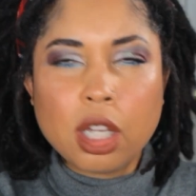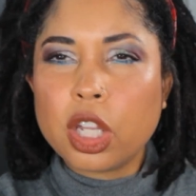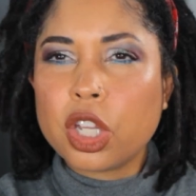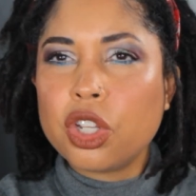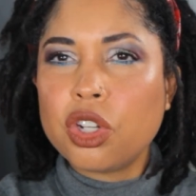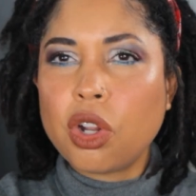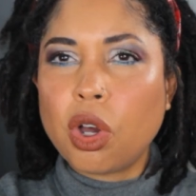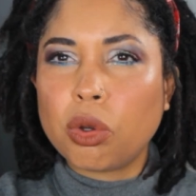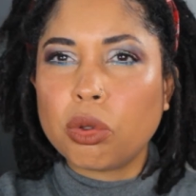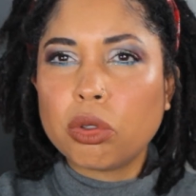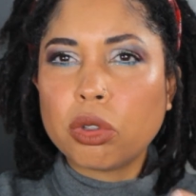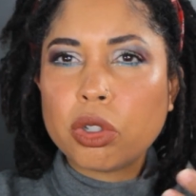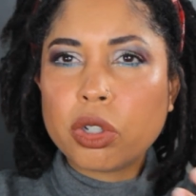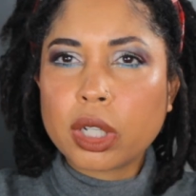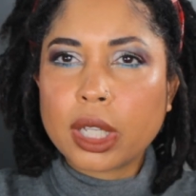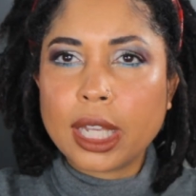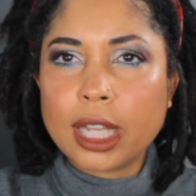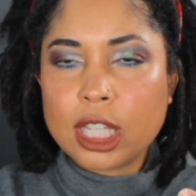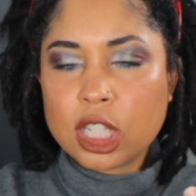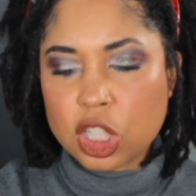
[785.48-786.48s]
you know,
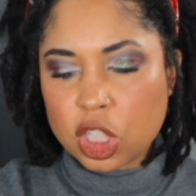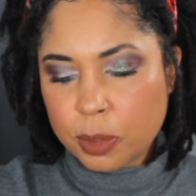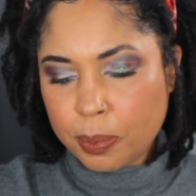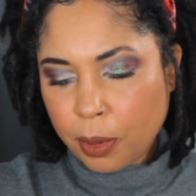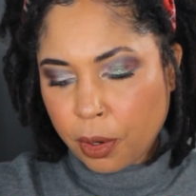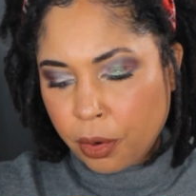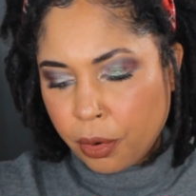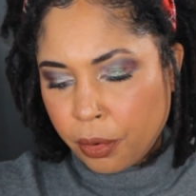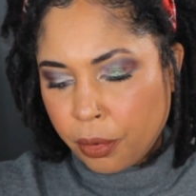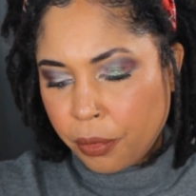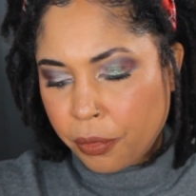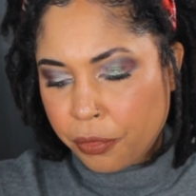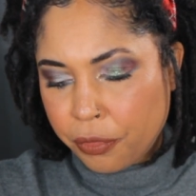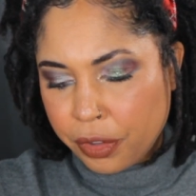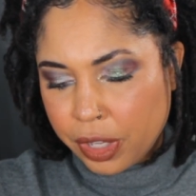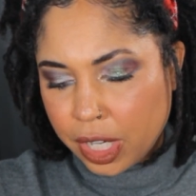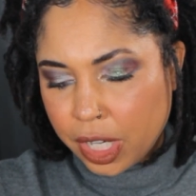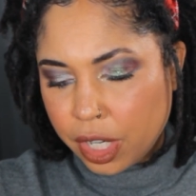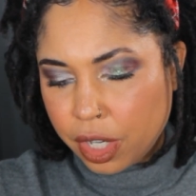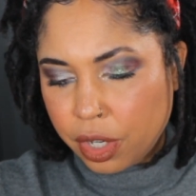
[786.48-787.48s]
look inspo
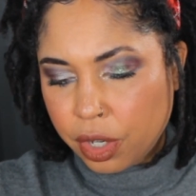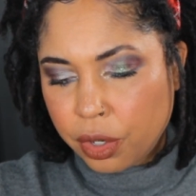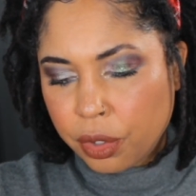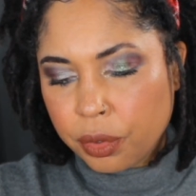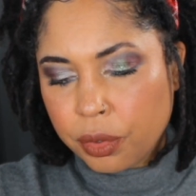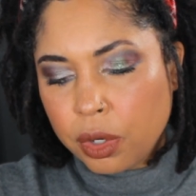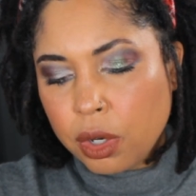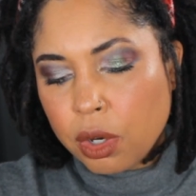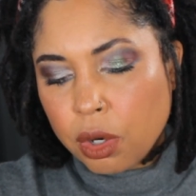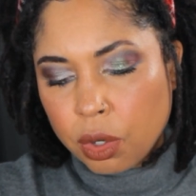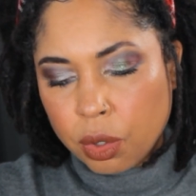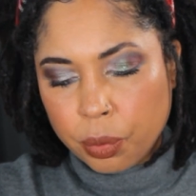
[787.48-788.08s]
video